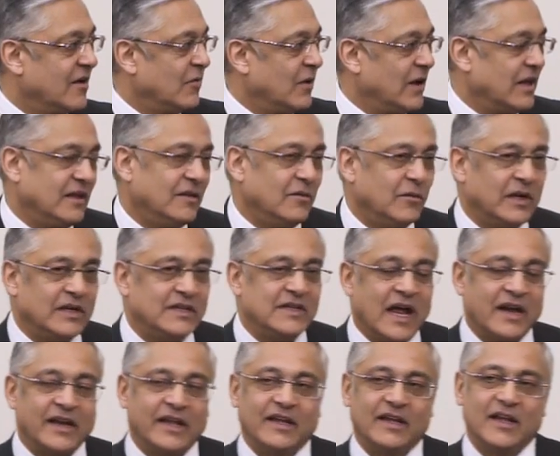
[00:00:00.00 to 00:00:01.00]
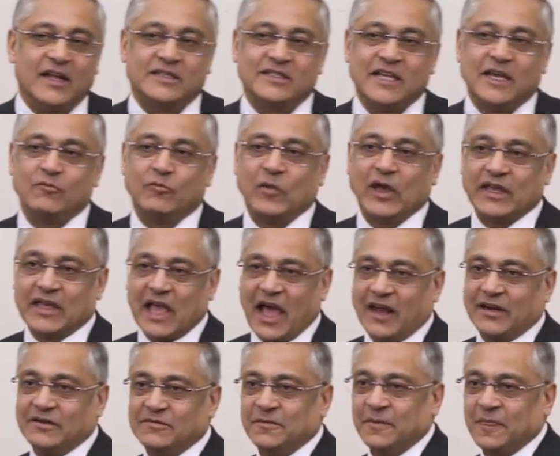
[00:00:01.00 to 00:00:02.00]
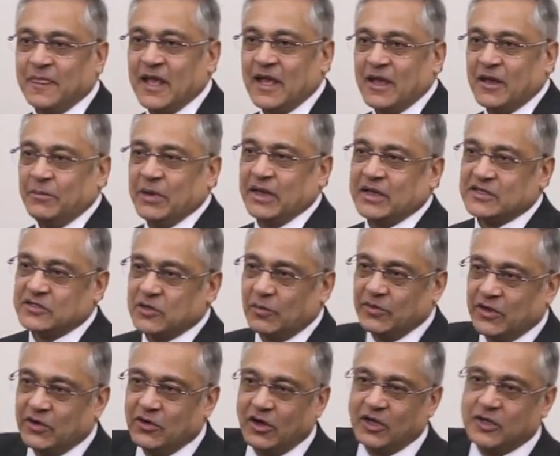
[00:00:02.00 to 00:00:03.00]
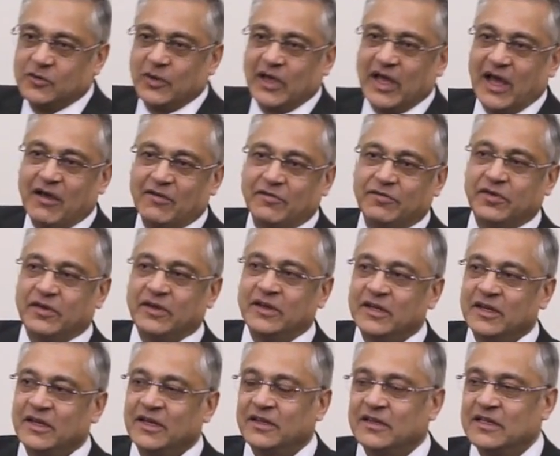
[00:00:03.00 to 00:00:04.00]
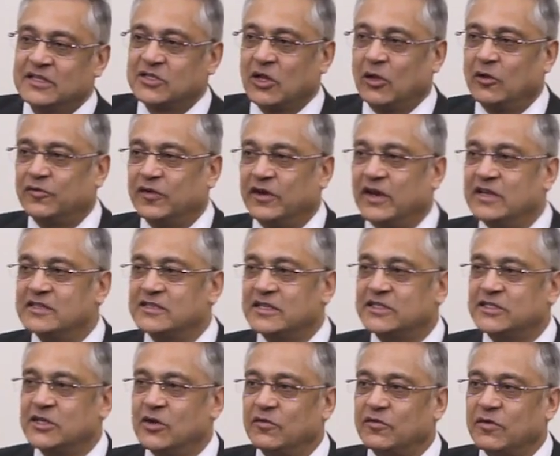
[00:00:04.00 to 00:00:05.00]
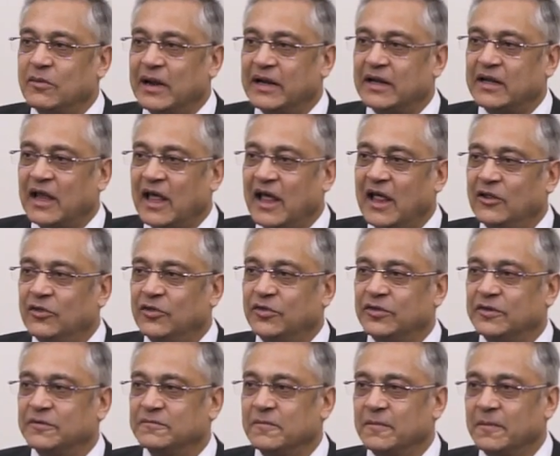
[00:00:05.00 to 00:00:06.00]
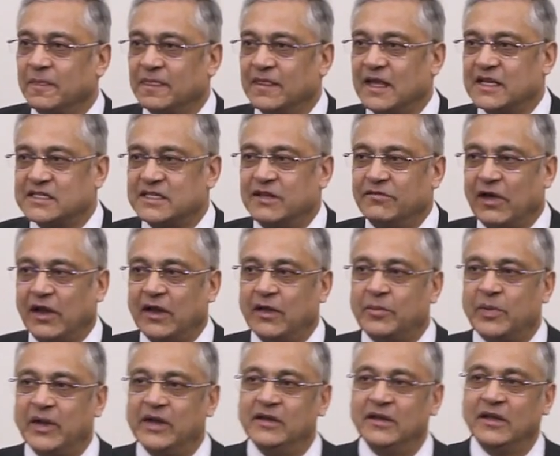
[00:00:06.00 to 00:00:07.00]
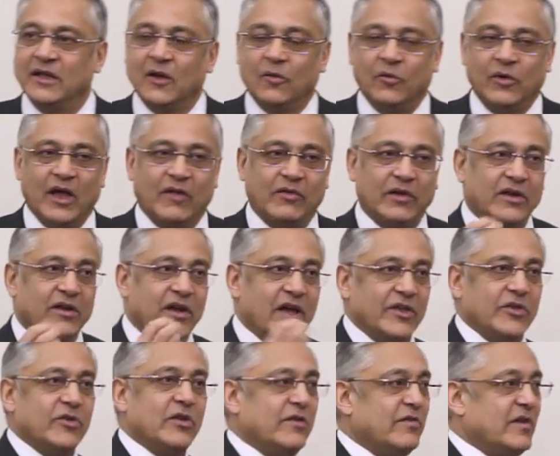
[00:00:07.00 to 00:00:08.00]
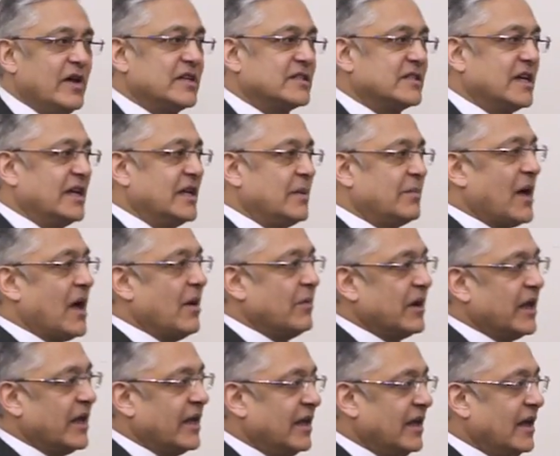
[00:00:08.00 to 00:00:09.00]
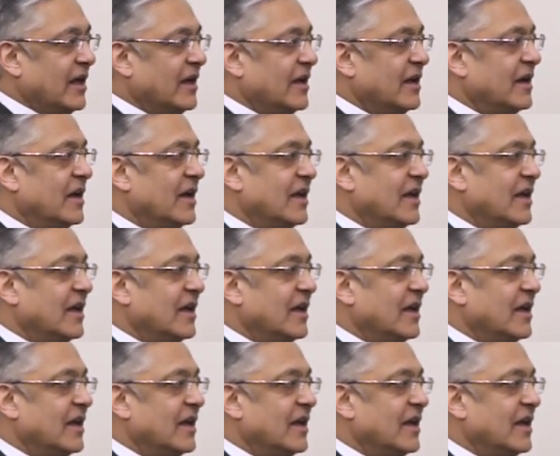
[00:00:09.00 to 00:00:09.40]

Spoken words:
with Danny and her team we can, because up the road we have the Salford Institute for Mental Health that's developing. We have a great university department here